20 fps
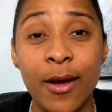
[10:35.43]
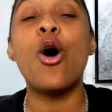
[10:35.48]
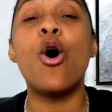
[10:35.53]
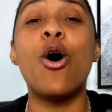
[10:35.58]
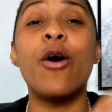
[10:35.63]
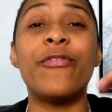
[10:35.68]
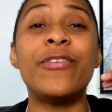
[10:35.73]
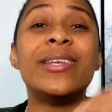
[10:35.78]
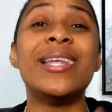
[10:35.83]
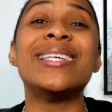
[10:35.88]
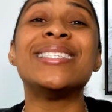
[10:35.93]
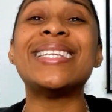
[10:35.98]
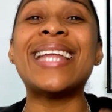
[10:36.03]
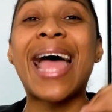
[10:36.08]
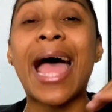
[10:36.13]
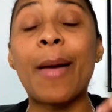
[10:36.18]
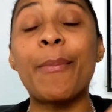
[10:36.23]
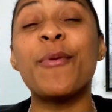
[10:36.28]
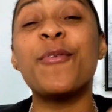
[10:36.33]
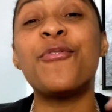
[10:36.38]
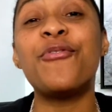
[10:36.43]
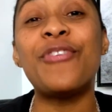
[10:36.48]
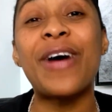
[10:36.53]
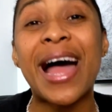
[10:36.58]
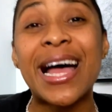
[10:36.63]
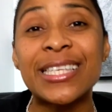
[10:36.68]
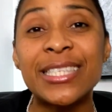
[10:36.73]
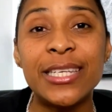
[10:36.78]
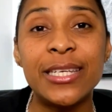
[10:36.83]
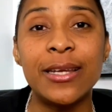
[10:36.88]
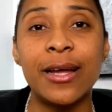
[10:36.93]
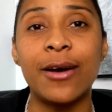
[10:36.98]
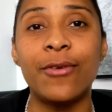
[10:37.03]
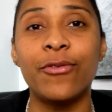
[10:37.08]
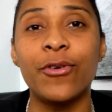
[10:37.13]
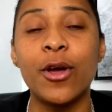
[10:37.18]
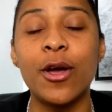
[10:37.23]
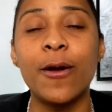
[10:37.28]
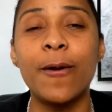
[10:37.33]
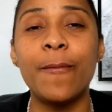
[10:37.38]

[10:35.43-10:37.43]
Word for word: or if it doesn't happen fast enough,